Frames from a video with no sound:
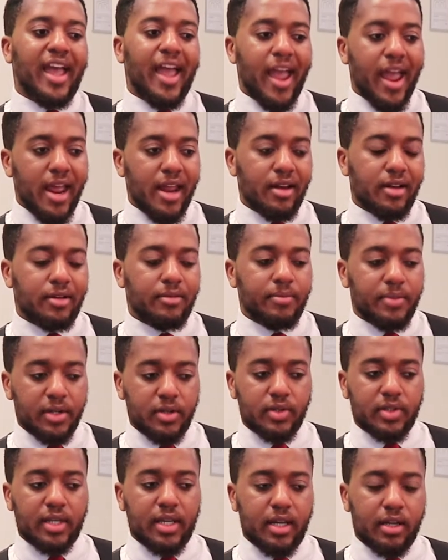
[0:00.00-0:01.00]
And
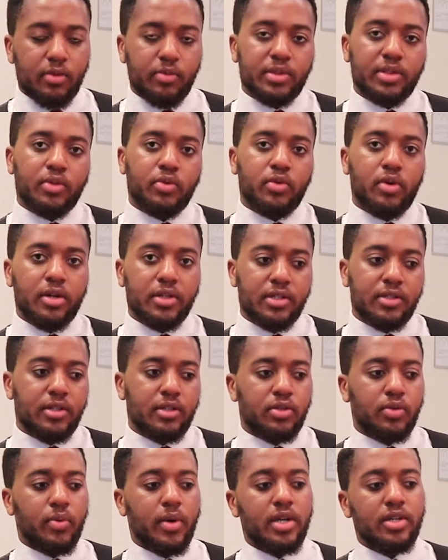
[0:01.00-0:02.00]
because again, it was a rush
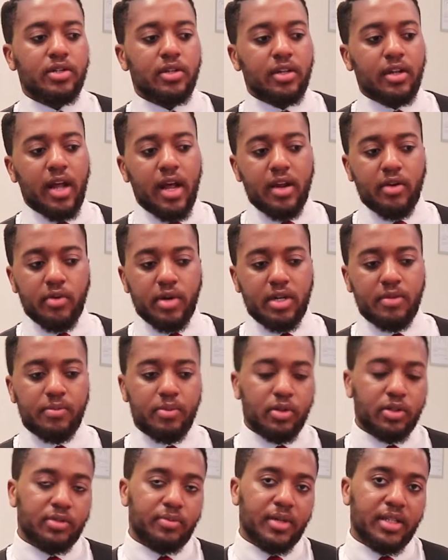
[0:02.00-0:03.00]
situation, I already
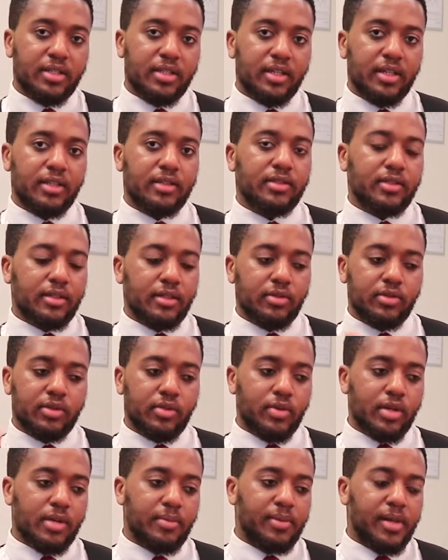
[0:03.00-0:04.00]
booked my tickets and I was
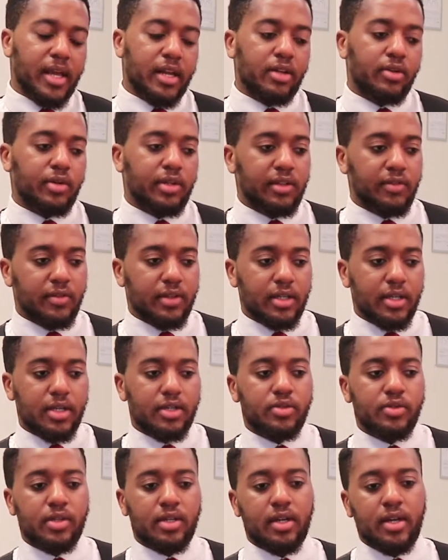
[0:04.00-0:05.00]
already planning on leaving the
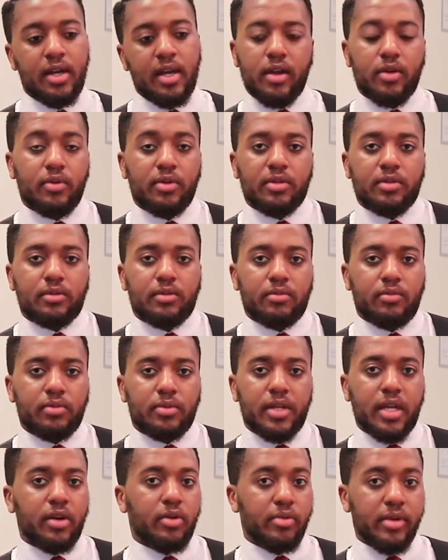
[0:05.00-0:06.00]
country. I couldn't
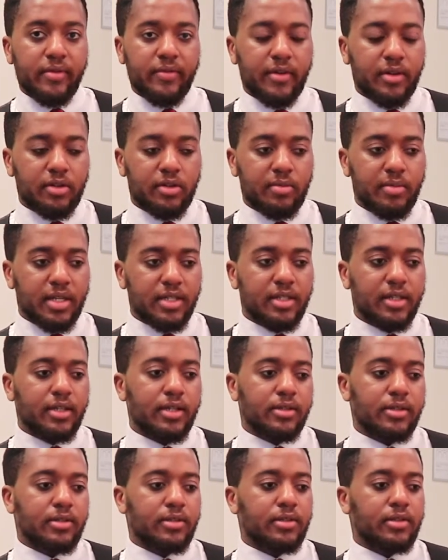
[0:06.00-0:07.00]
get a refund on my
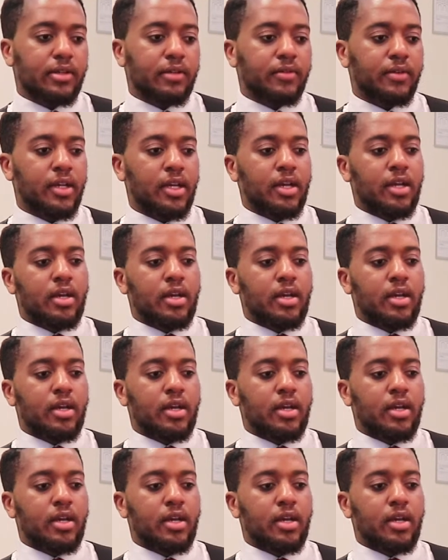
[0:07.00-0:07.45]
tickets and stuff.